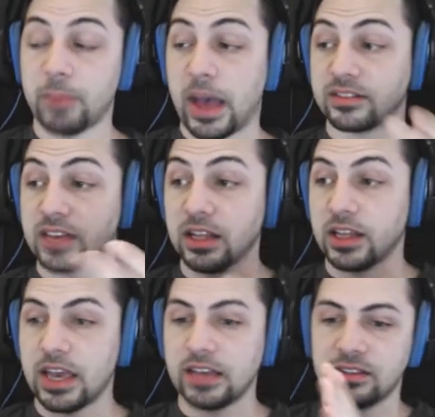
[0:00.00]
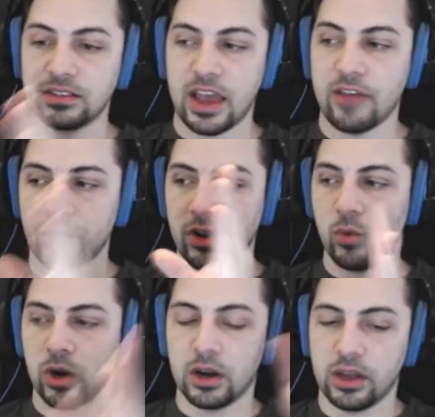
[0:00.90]
Pascal case is every
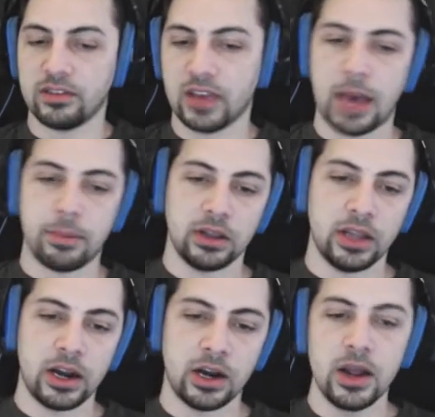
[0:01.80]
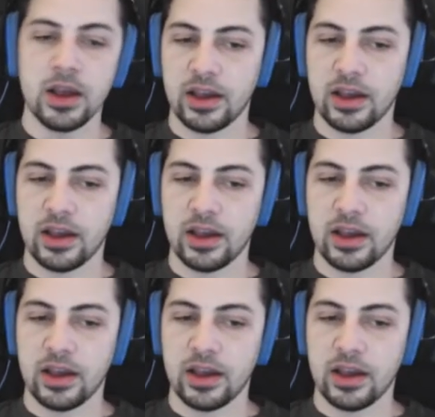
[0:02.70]
word gets a capital letter.